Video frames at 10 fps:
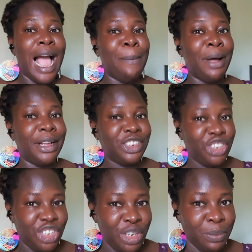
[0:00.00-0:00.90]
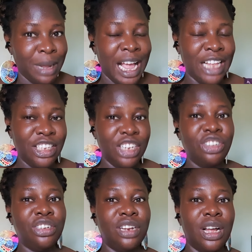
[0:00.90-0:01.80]
about Chidinma
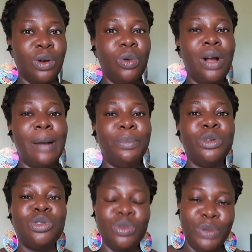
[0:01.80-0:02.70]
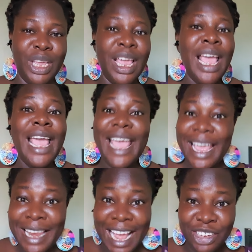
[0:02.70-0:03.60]
Adetshina, who happens to be
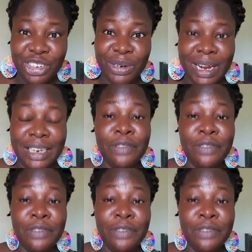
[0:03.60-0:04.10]
a Nigerian.